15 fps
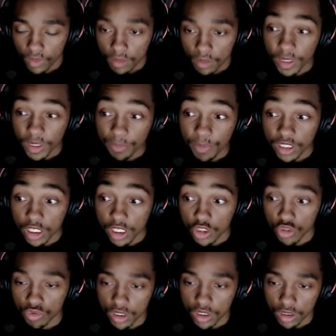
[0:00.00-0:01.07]
but the
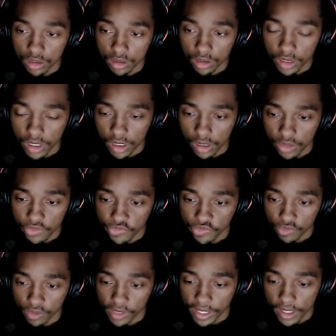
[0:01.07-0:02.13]
issue here is
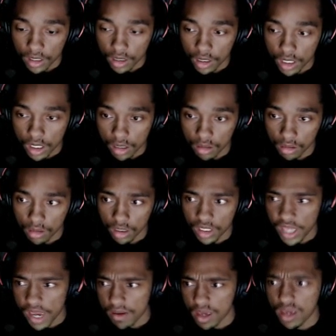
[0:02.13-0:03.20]
like in
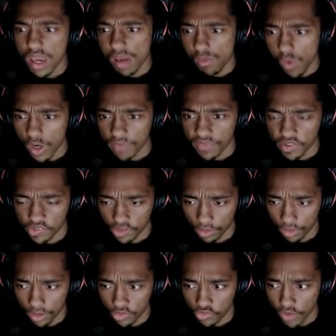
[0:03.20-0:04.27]
game 1 of this
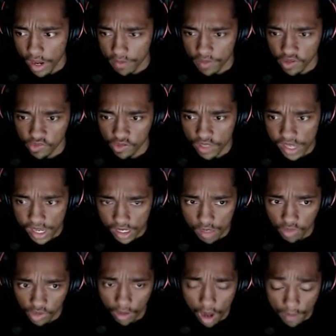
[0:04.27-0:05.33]
series, you had he
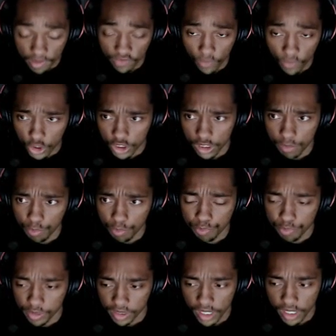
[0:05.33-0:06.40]
was all misfortune. He
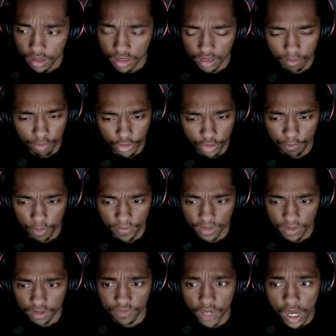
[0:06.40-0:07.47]
played
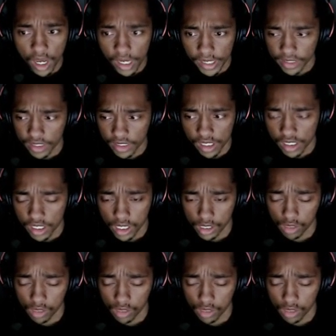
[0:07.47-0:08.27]
perfectly fine. I didn't think he did anything